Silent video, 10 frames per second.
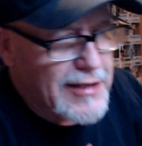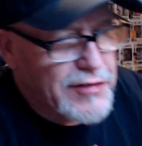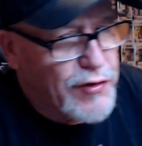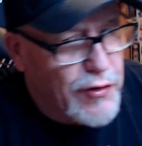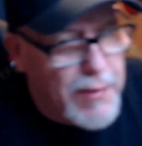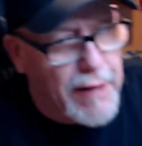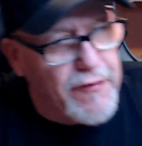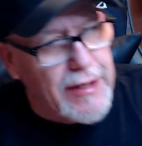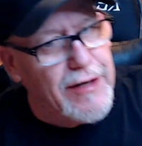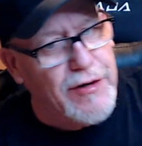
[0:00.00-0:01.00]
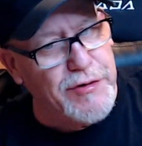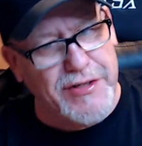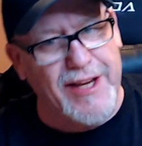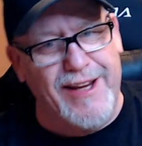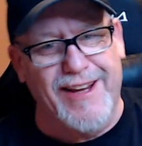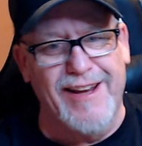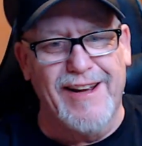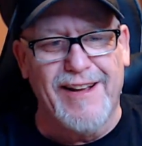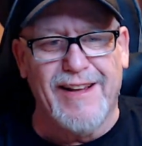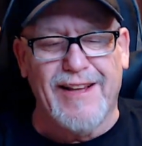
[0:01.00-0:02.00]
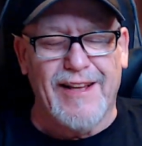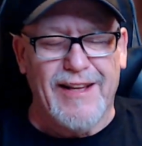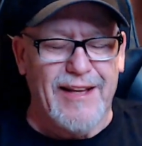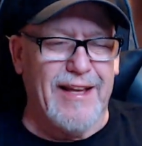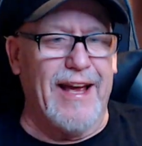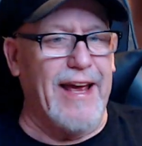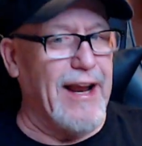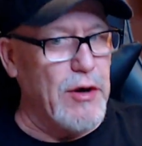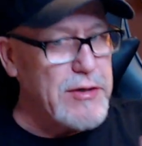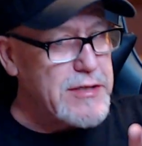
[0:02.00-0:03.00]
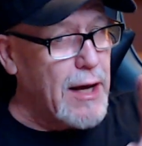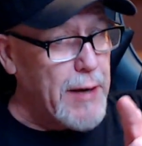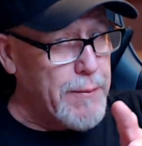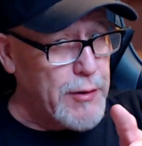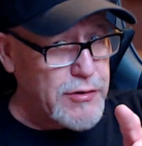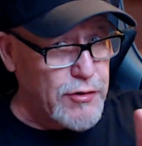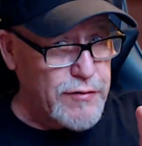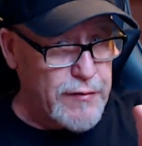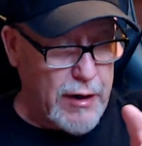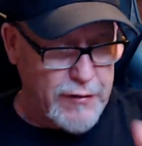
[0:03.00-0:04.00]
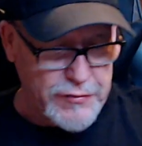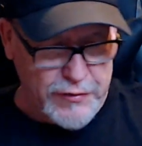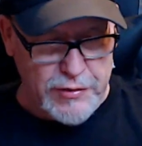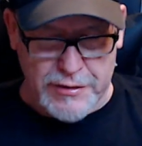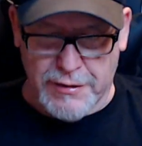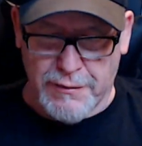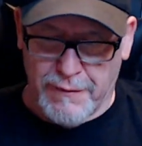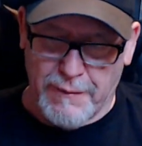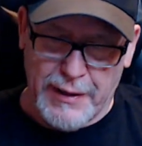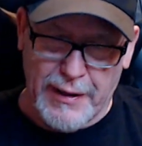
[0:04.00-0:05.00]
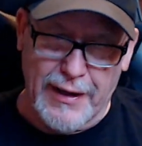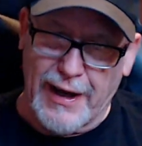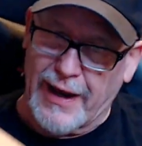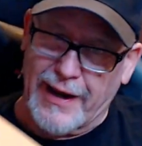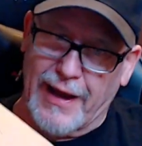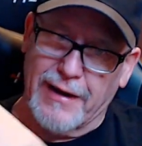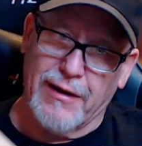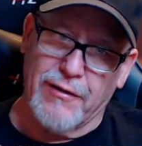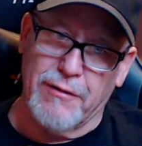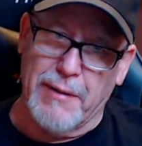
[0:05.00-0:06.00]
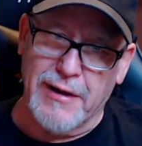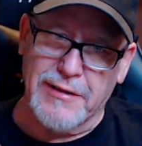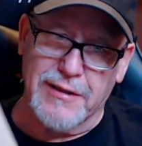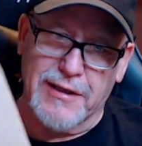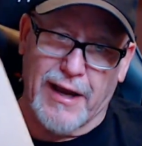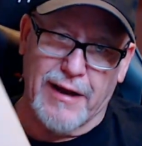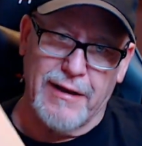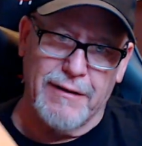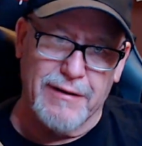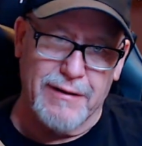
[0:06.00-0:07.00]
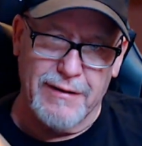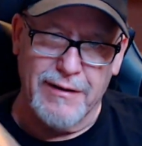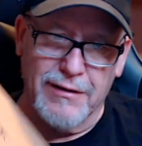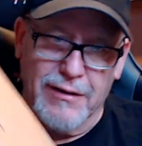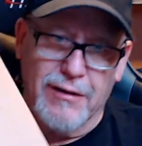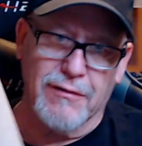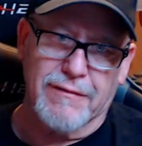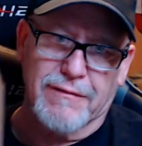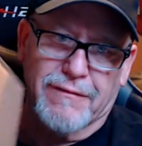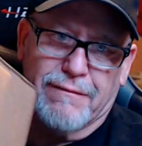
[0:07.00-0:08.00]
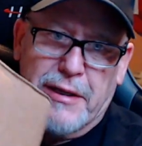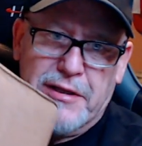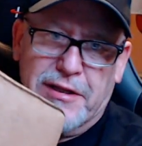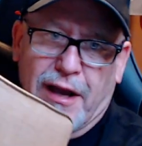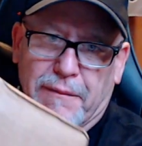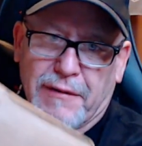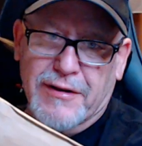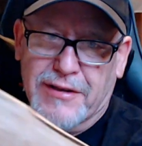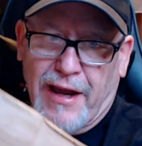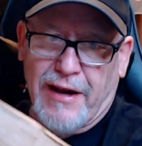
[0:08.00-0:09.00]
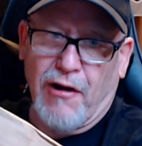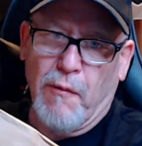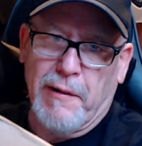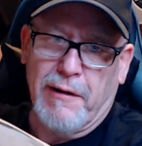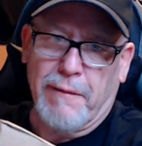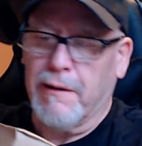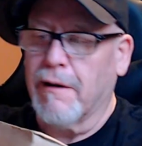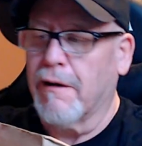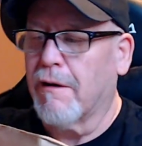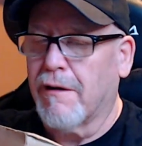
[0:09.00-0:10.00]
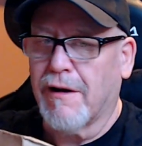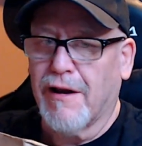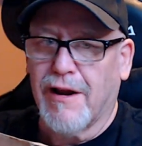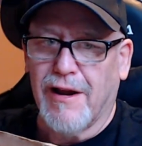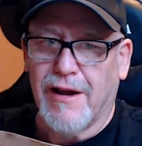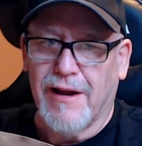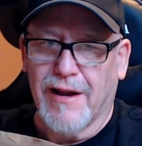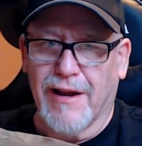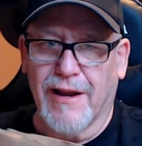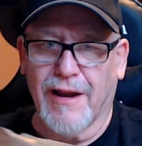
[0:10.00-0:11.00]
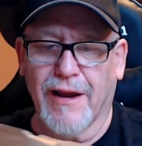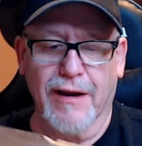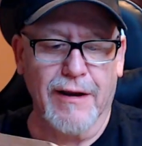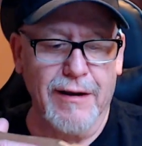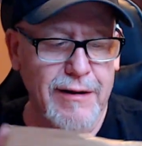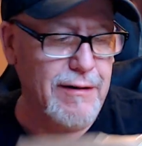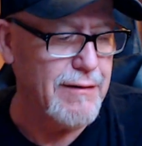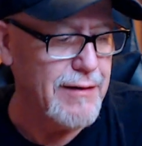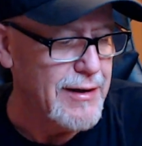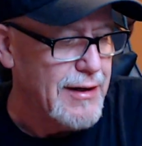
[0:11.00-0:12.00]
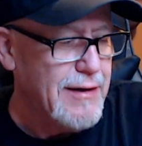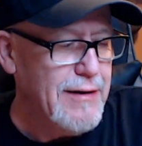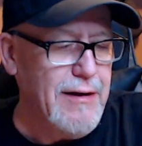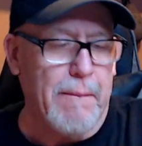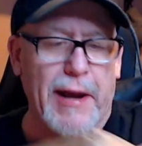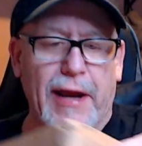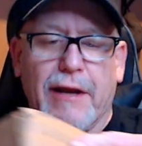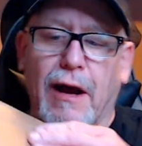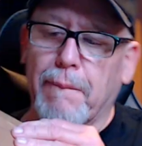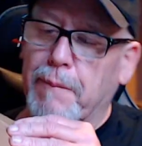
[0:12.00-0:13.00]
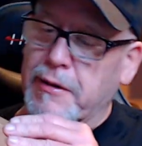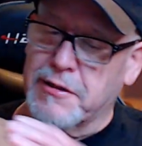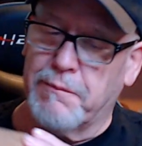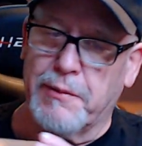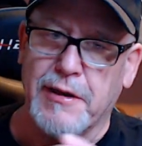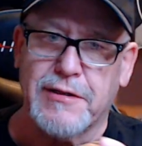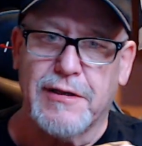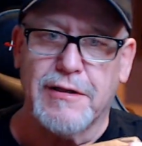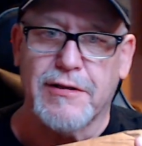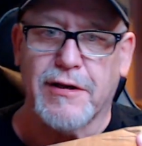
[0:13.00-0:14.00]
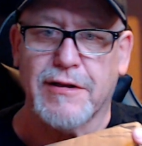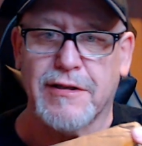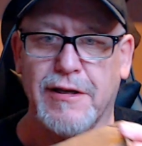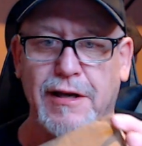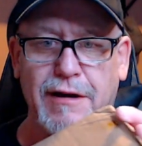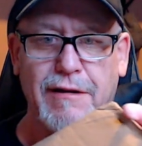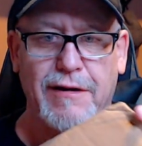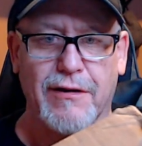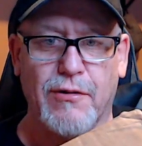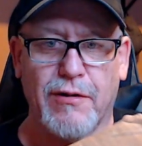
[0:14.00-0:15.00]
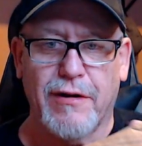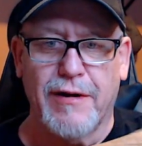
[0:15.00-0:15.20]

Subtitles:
few of my videos, and I know it's not my post office, folks, but I got another box that's kind of a little messed up. It's kind of opened up here. And a little banged up in some places. You can see here in the corner.